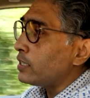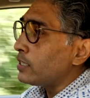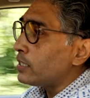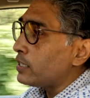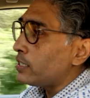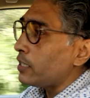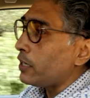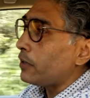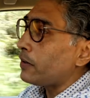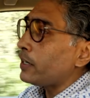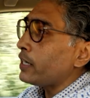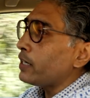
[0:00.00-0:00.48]
The
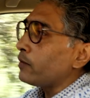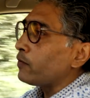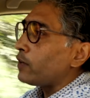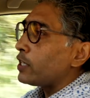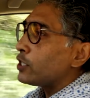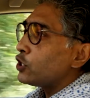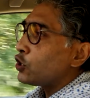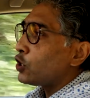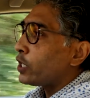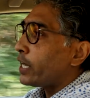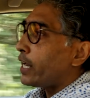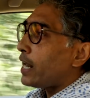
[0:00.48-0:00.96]
steering,
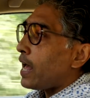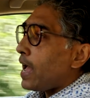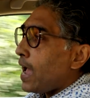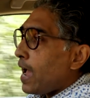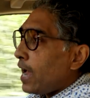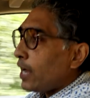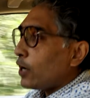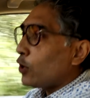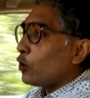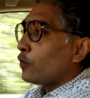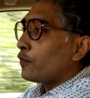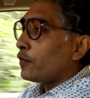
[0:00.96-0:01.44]
once you get a
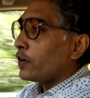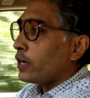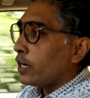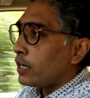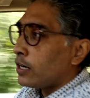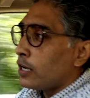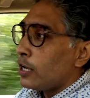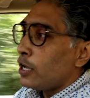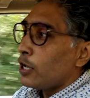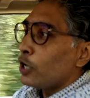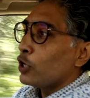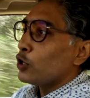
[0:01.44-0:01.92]
hang of it,
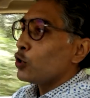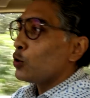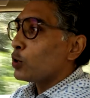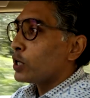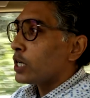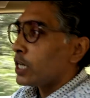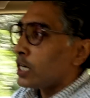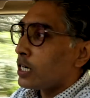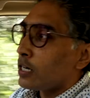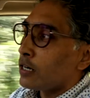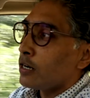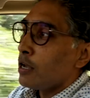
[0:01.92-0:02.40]
you
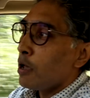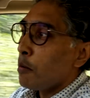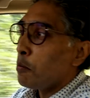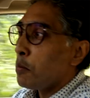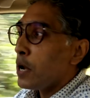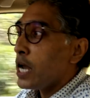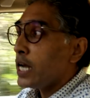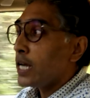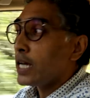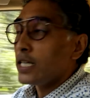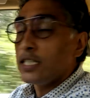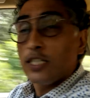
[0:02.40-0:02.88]
can
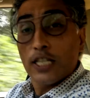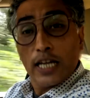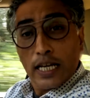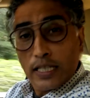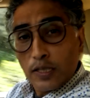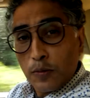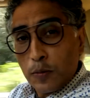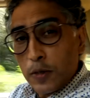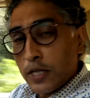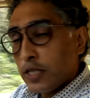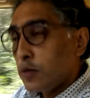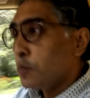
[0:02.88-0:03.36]
make
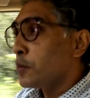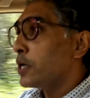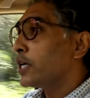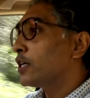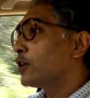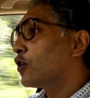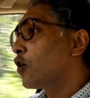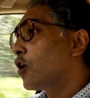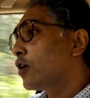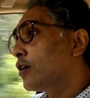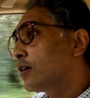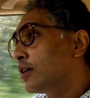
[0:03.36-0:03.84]
adjustments
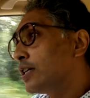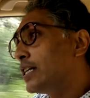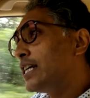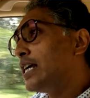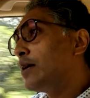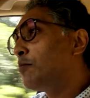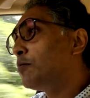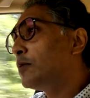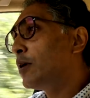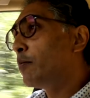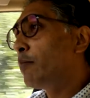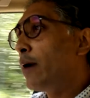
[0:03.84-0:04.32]
mid-corner and
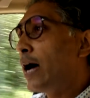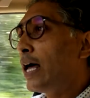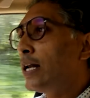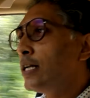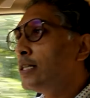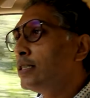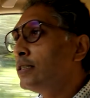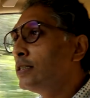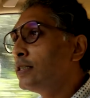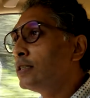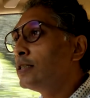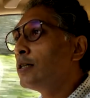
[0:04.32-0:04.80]
keep the
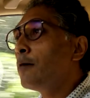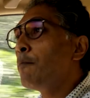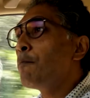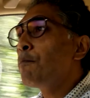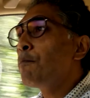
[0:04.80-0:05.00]
balance.